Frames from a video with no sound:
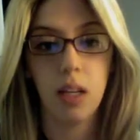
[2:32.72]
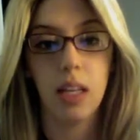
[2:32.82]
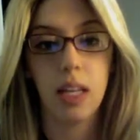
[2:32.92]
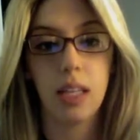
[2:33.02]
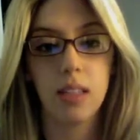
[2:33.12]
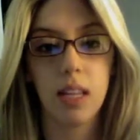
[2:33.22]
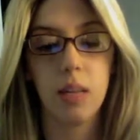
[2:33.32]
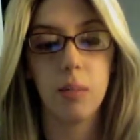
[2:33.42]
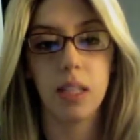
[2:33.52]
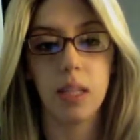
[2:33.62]
Next, I
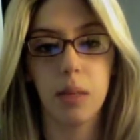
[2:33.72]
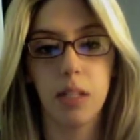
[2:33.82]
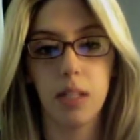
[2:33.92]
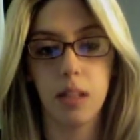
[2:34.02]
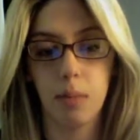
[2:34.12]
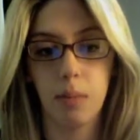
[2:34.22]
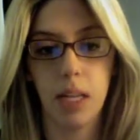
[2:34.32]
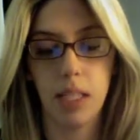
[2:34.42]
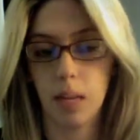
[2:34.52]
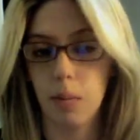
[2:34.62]

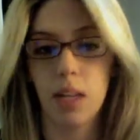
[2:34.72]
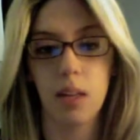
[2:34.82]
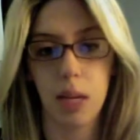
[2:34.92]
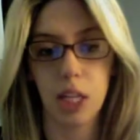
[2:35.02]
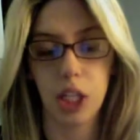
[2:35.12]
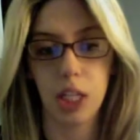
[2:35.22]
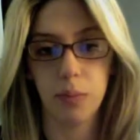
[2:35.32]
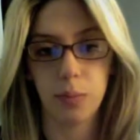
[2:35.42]
examined the patient.